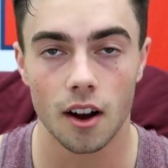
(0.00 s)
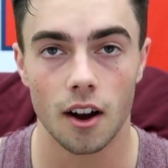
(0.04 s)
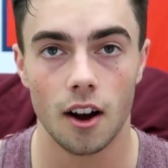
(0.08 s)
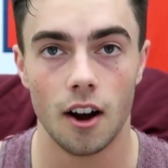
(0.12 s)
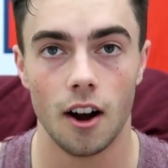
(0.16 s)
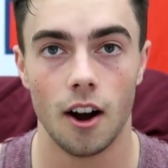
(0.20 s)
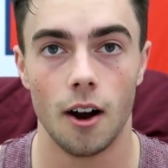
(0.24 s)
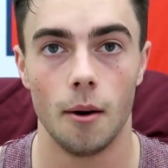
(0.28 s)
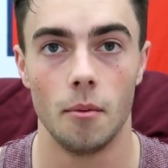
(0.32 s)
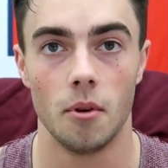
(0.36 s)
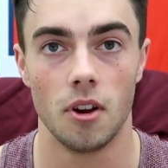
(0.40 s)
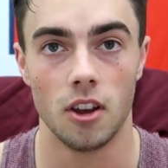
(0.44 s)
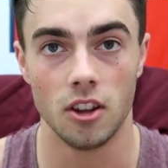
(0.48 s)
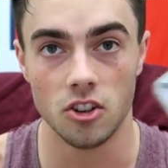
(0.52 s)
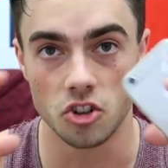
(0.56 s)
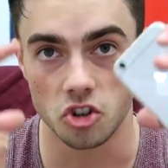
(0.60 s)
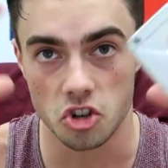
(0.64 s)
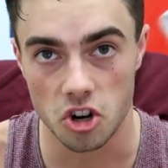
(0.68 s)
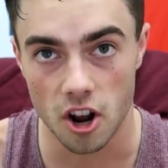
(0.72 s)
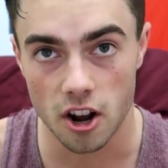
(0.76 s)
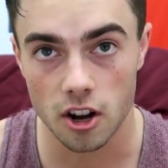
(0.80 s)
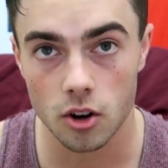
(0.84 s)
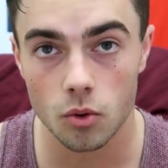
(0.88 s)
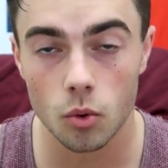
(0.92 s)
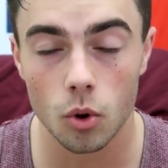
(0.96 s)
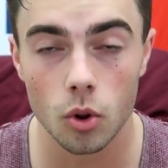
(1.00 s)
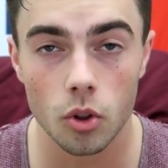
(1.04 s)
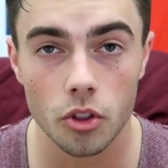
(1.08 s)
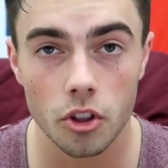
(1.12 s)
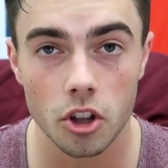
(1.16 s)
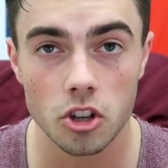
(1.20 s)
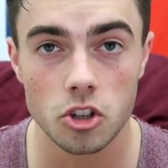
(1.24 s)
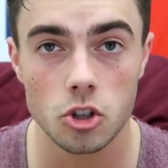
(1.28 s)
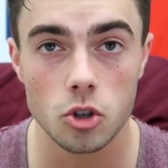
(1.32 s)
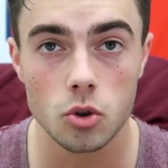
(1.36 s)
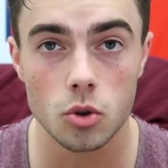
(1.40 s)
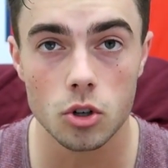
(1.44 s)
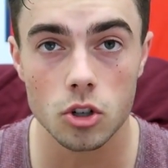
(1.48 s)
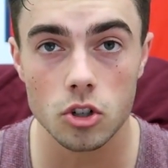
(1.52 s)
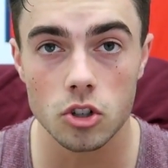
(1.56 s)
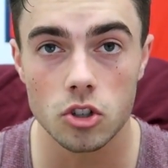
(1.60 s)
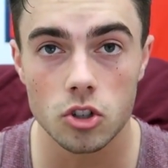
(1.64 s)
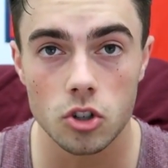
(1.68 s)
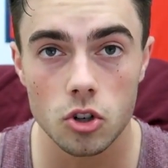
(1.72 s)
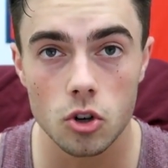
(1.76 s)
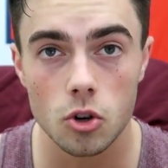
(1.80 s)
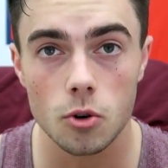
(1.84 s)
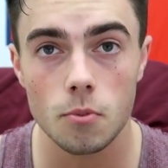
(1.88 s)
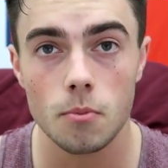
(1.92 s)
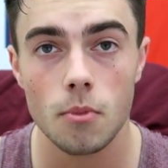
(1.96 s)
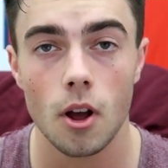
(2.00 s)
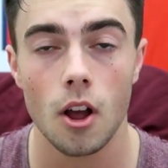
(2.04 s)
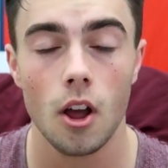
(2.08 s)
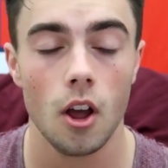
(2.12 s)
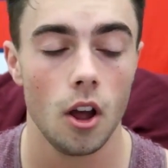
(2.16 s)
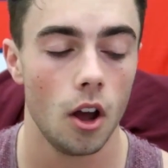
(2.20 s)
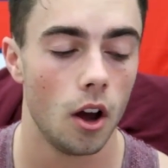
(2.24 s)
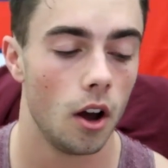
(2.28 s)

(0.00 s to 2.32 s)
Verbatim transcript: um, in general that you consume.